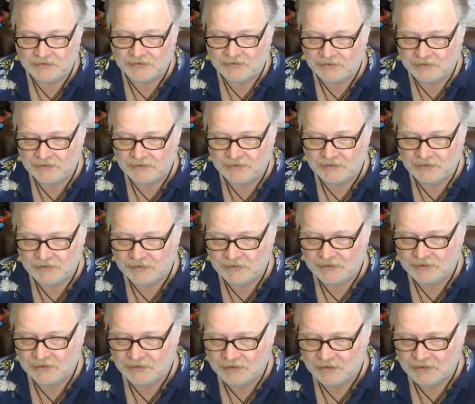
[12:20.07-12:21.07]

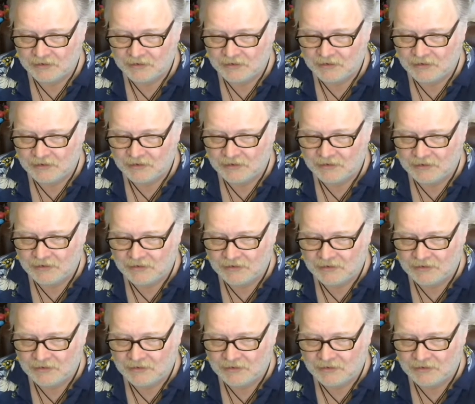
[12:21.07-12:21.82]
Nothing is said.